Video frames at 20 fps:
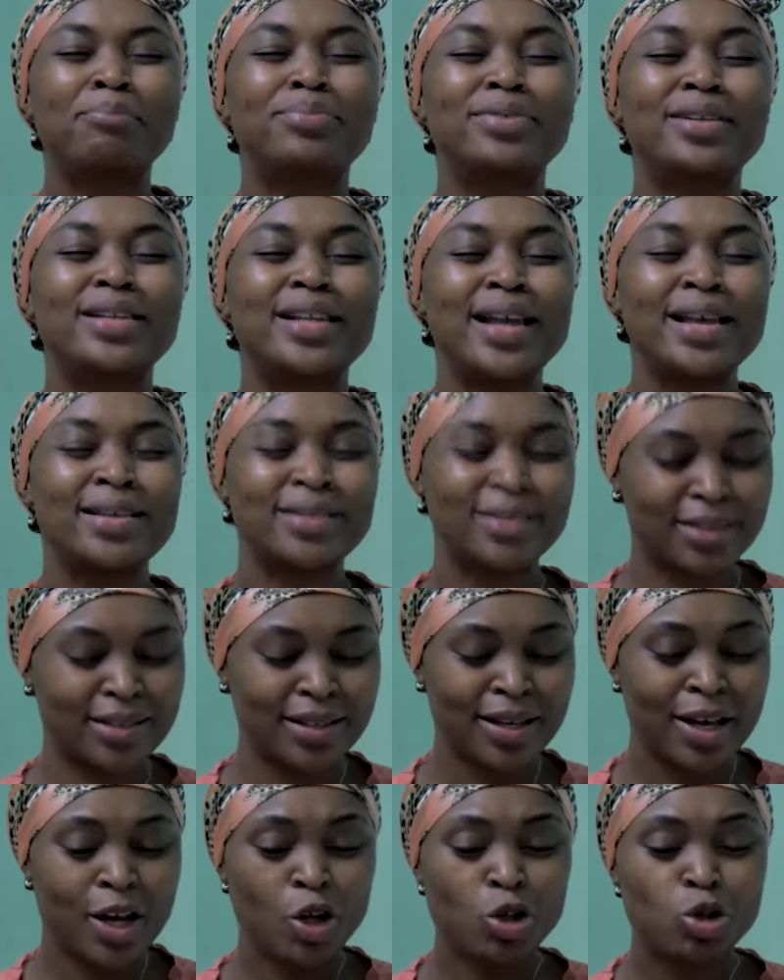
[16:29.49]
I am
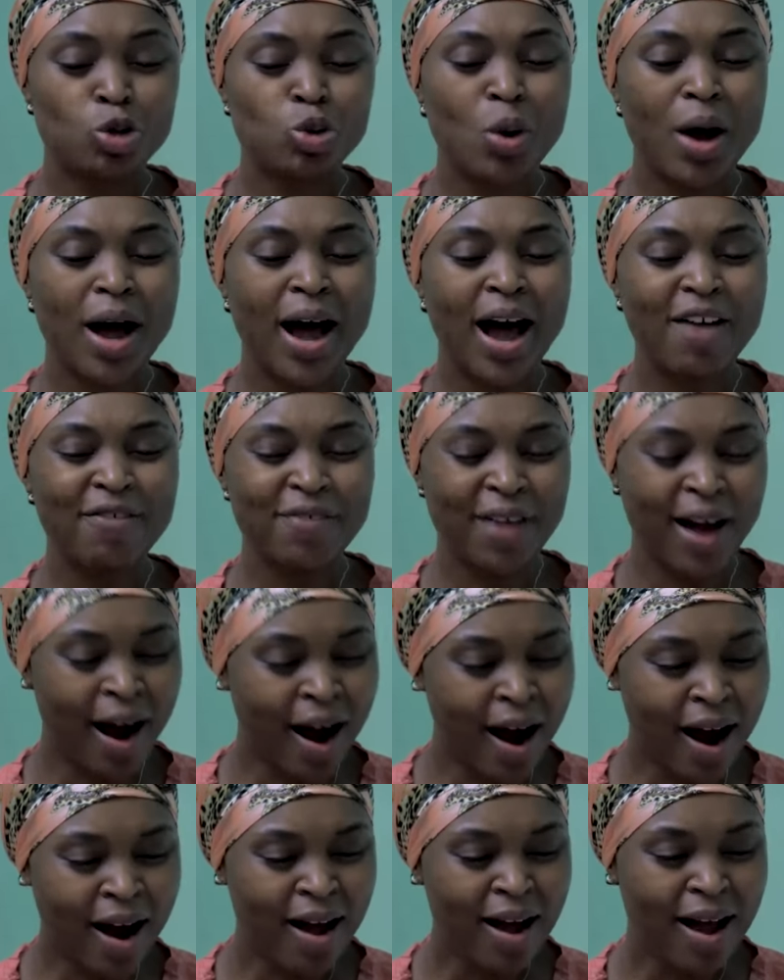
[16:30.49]
blessed to have
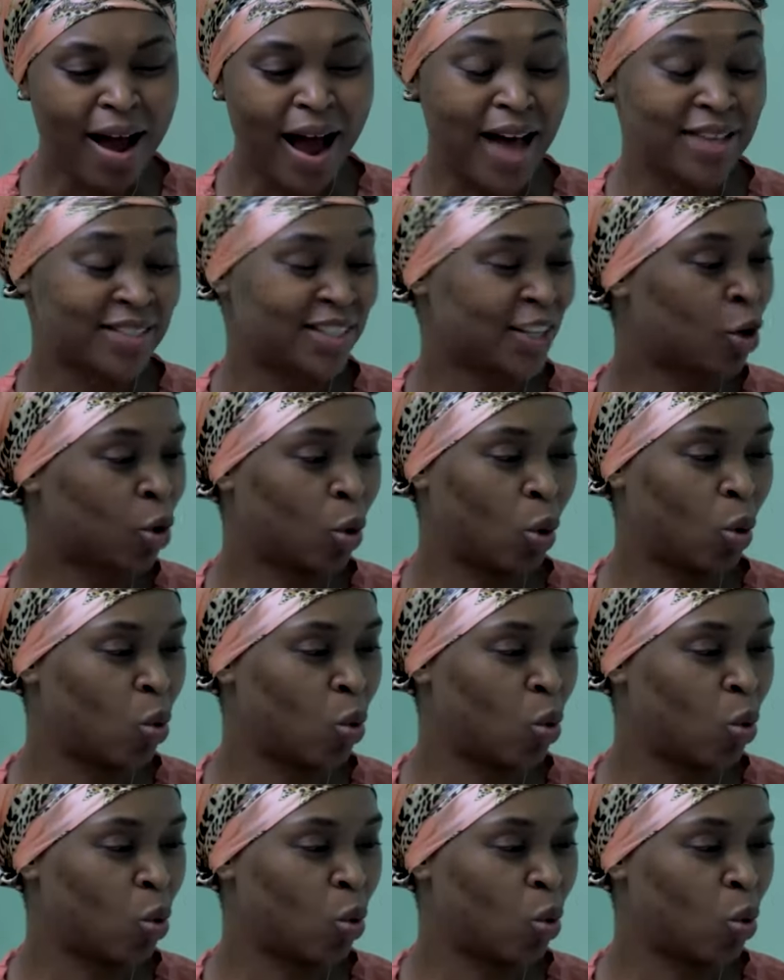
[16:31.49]
her as a